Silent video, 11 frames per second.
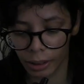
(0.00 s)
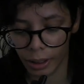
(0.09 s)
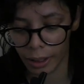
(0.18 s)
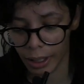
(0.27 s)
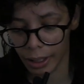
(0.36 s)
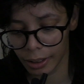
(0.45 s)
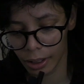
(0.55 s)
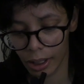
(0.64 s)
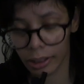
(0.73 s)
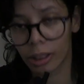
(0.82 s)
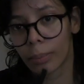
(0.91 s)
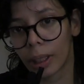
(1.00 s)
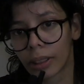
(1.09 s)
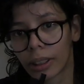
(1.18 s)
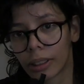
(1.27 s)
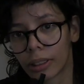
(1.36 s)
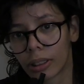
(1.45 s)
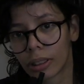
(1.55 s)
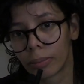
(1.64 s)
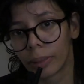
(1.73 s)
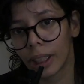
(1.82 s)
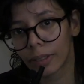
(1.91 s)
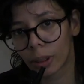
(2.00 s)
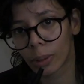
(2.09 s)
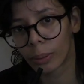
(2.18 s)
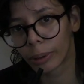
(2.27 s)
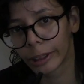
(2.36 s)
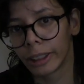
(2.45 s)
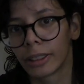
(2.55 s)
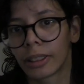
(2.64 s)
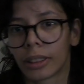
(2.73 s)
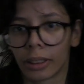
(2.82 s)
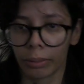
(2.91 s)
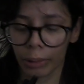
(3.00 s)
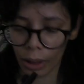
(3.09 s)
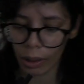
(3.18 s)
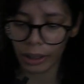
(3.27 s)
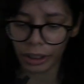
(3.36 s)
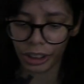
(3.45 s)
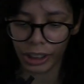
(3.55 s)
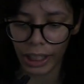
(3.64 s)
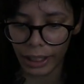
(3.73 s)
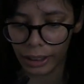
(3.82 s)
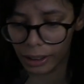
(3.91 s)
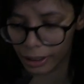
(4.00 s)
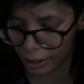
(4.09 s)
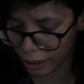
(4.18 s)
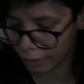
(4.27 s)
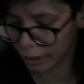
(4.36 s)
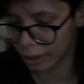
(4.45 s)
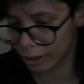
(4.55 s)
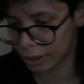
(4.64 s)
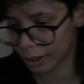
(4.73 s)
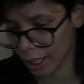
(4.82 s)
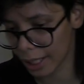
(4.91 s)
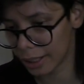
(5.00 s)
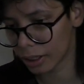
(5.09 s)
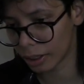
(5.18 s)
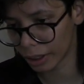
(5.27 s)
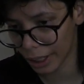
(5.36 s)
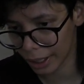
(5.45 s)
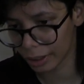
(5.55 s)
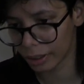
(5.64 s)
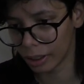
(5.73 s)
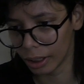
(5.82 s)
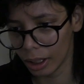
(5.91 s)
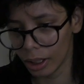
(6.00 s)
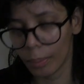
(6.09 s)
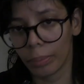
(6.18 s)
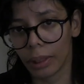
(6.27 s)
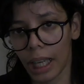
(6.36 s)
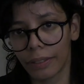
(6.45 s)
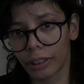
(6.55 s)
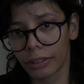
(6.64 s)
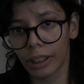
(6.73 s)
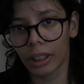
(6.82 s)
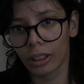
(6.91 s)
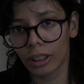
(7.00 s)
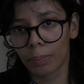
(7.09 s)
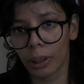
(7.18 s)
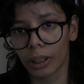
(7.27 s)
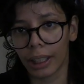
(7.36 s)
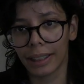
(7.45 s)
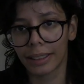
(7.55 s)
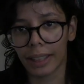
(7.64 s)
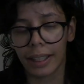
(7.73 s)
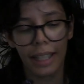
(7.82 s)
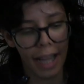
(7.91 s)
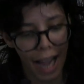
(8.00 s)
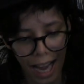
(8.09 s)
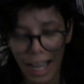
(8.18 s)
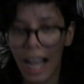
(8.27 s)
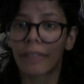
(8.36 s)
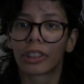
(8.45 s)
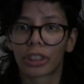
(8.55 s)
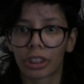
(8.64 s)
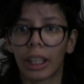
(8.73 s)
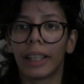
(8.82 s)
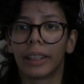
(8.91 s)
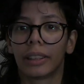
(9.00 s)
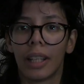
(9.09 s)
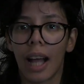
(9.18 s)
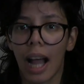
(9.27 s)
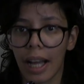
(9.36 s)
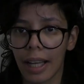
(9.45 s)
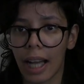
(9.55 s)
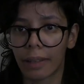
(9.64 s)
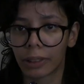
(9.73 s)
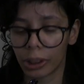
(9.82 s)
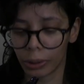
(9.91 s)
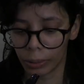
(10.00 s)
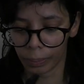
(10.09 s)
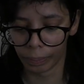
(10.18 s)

All right, us Americans, we have small brains. We don't understand the significance this has on Canada. But after reading this book, I said, I have to try it. I have to.